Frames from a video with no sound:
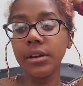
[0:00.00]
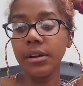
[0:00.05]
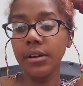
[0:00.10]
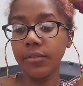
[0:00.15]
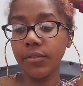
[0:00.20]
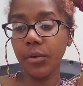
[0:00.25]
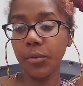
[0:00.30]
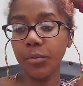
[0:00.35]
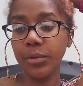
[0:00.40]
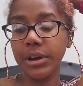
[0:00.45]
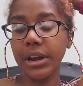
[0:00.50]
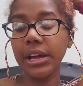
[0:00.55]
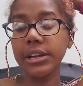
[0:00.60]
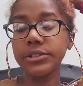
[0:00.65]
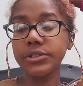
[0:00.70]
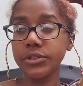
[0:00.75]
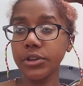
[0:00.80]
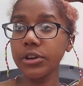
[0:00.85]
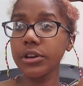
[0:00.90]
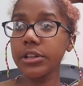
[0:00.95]
from when I
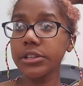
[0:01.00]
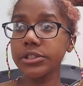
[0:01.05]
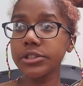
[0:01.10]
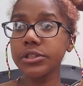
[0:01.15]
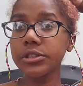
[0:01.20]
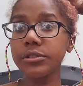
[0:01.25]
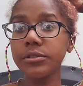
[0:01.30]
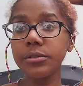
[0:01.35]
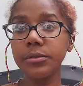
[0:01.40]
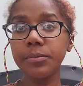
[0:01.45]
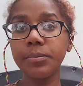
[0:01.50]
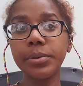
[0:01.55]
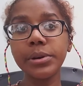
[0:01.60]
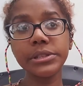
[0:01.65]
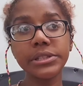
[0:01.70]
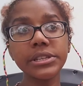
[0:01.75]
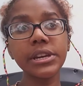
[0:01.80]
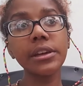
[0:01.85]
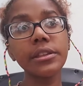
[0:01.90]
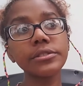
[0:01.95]
started to put
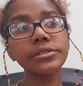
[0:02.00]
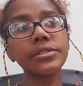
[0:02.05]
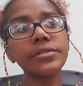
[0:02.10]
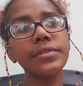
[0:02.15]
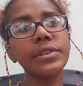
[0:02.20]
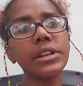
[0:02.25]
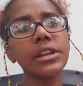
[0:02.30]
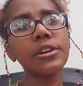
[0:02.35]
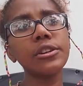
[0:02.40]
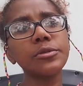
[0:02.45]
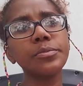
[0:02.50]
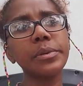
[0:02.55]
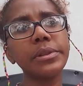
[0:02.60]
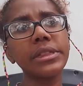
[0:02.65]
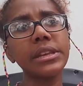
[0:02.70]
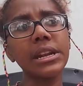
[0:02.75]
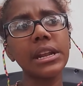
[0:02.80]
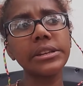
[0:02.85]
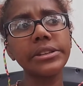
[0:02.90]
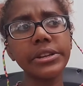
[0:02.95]
together some videos, but
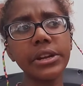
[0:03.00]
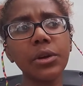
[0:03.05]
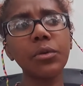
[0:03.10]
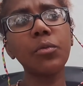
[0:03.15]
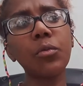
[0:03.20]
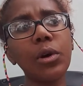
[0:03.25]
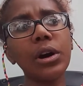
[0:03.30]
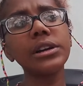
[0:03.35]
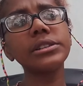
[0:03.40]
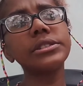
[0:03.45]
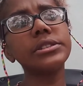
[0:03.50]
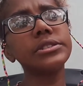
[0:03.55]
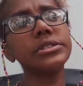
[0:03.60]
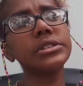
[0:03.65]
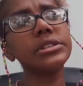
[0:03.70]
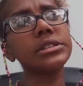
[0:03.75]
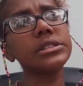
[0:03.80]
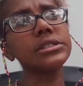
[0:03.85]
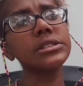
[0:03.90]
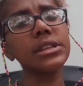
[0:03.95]
then I didn't want to
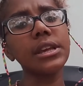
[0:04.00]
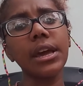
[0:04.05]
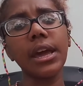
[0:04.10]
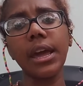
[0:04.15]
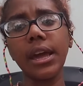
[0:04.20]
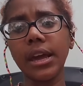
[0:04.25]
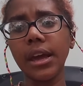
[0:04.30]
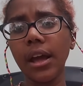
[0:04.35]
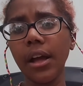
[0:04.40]
just like